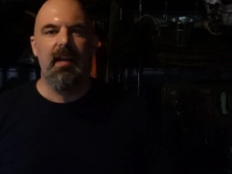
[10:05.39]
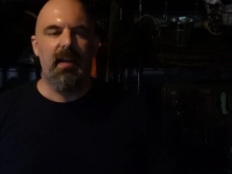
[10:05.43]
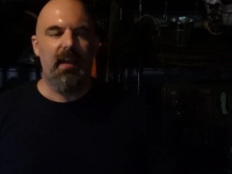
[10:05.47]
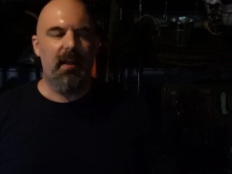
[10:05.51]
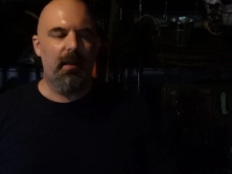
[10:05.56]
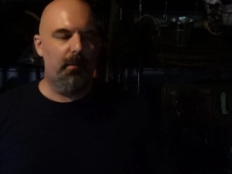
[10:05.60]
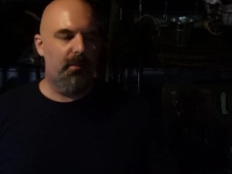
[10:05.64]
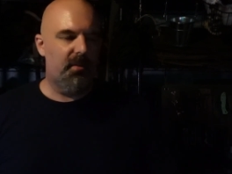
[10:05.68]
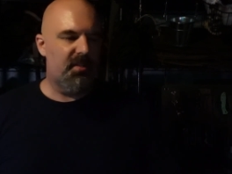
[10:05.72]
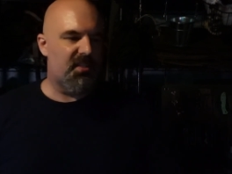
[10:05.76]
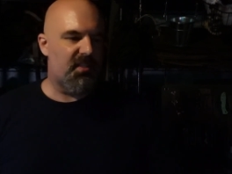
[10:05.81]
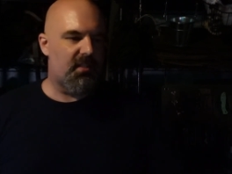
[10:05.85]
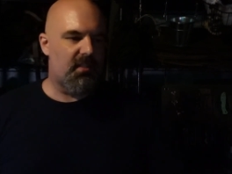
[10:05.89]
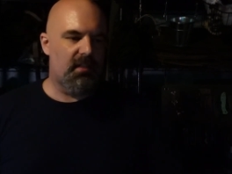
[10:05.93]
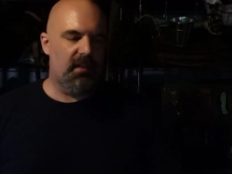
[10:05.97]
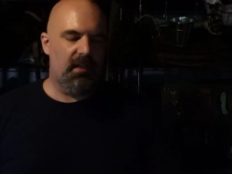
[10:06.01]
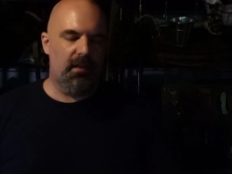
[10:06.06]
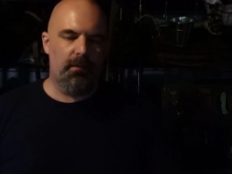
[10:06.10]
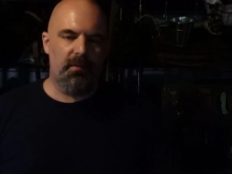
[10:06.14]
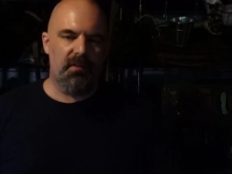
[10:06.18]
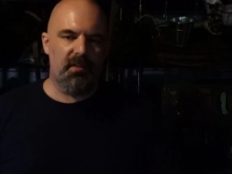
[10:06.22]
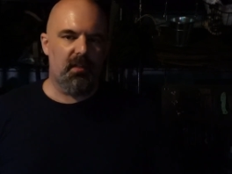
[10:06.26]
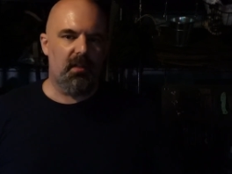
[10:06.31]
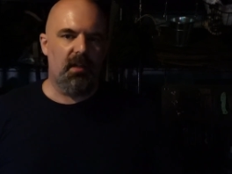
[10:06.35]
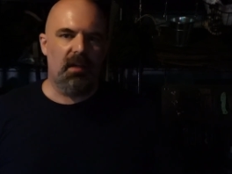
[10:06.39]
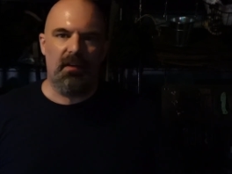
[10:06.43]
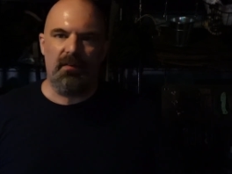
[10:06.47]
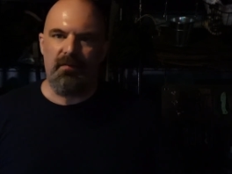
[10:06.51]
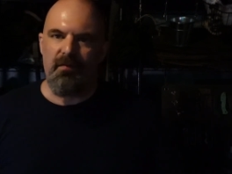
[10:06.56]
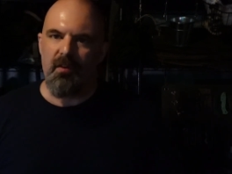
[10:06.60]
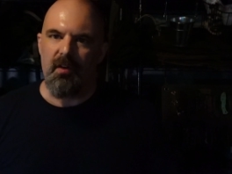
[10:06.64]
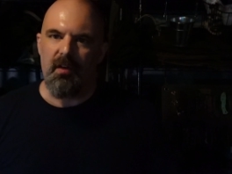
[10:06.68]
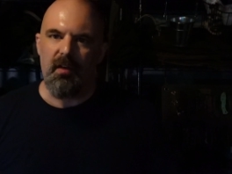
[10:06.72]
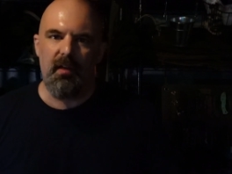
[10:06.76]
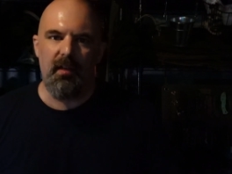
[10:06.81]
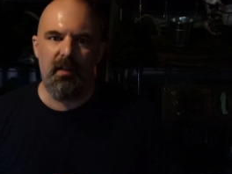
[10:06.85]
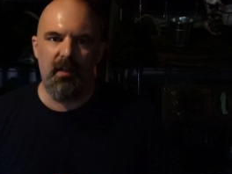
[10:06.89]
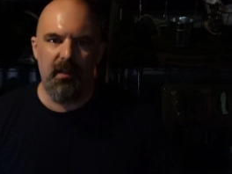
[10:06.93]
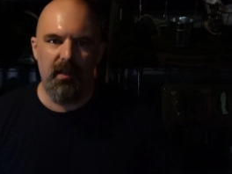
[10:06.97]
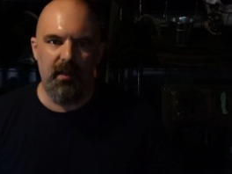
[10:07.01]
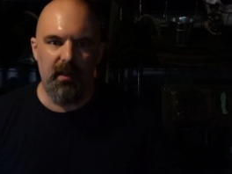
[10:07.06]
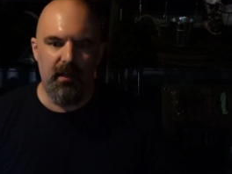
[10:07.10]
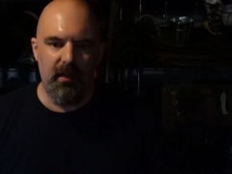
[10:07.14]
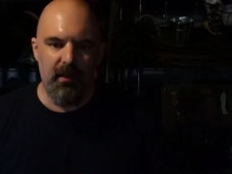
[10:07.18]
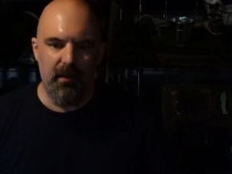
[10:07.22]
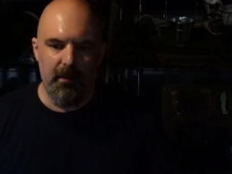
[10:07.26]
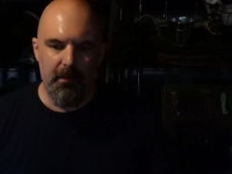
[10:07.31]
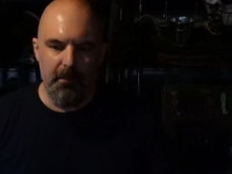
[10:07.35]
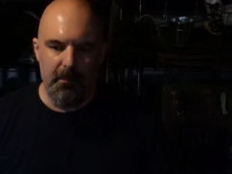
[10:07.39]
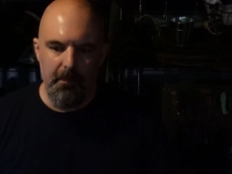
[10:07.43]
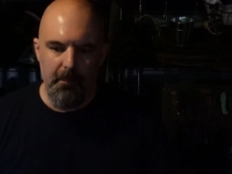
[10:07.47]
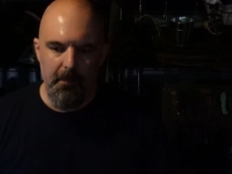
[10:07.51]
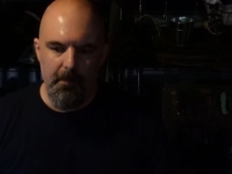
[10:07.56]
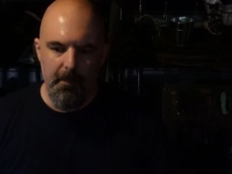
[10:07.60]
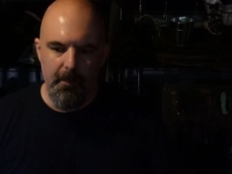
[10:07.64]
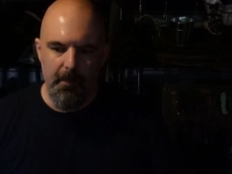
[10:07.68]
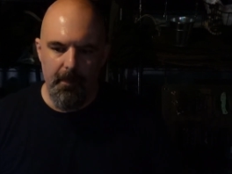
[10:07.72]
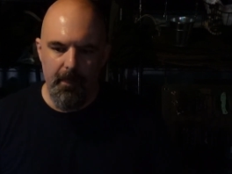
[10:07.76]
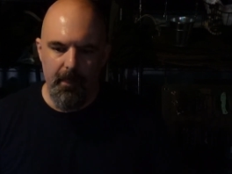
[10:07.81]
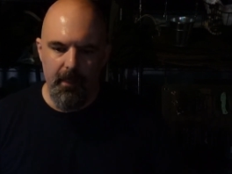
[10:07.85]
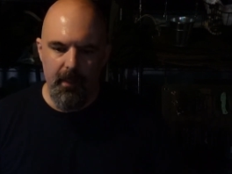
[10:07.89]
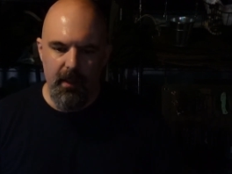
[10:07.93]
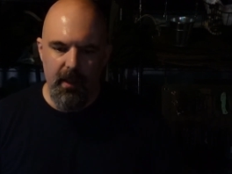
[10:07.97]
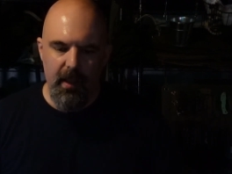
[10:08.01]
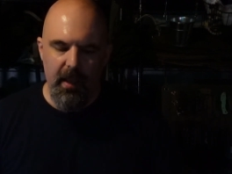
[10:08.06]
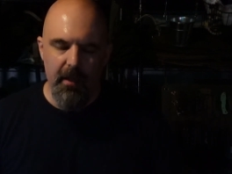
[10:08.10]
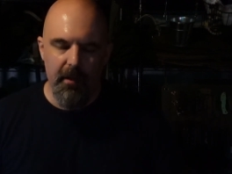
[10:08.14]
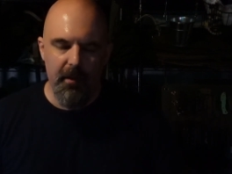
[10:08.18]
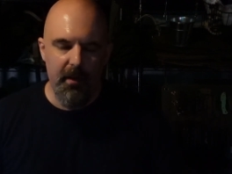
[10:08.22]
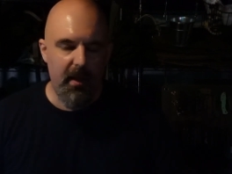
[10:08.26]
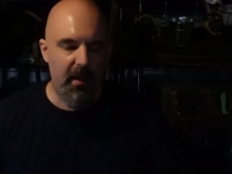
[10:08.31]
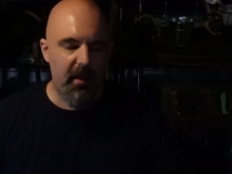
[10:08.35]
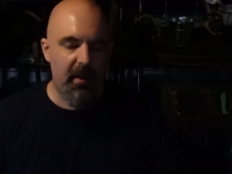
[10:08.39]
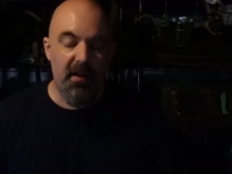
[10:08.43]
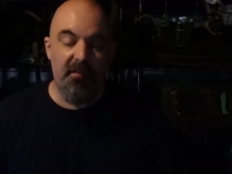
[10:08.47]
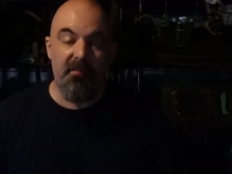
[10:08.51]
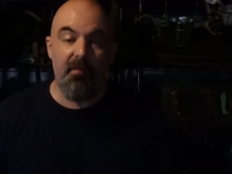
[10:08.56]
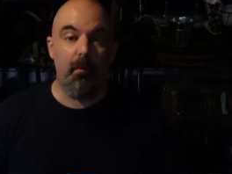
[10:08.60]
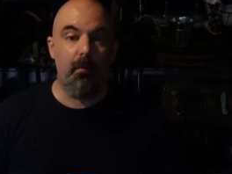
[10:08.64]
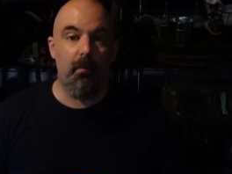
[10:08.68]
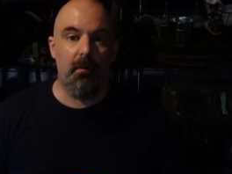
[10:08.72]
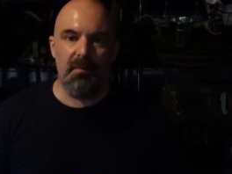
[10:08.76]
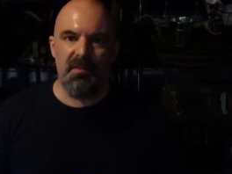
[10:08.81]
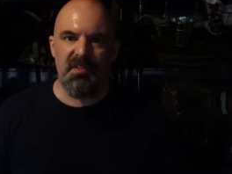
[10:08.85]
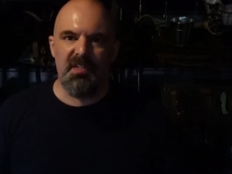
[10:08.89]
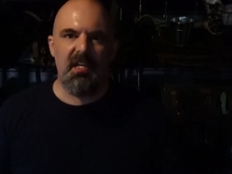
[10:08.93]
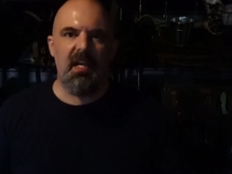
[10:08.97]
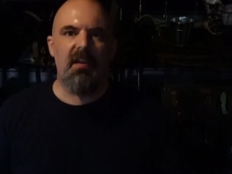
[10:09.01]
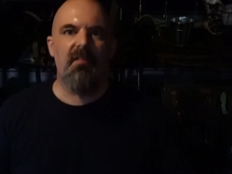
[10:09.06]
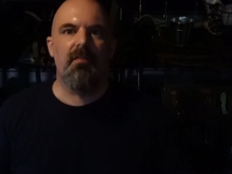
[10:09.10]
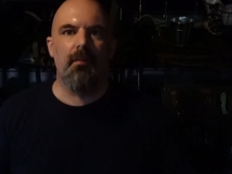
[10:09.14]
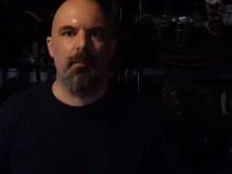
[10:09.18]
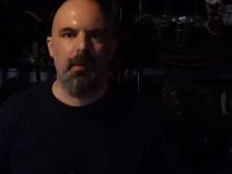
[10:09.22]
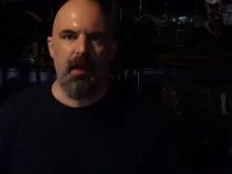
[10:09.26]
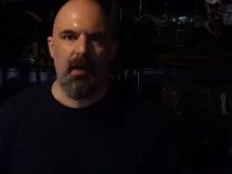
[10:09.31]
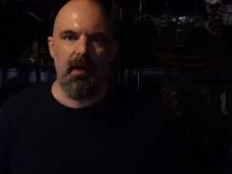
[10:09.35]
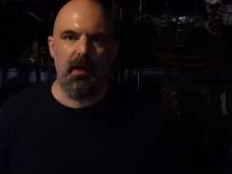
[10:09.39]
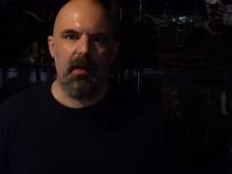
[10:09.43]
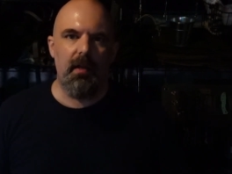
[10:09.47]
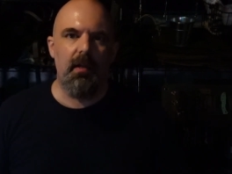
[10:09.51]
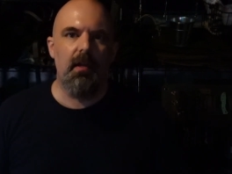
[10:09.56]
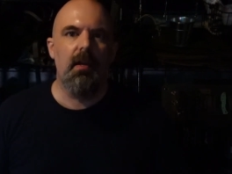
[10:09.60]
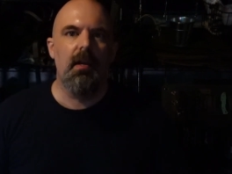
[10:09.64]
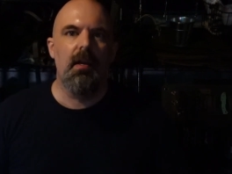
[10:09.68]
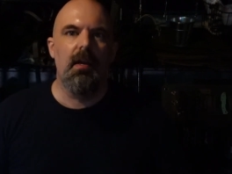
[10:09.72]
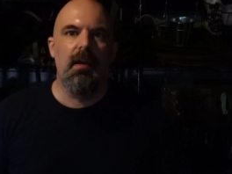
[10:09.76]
It was a lot of fun, and everyone was safe about it.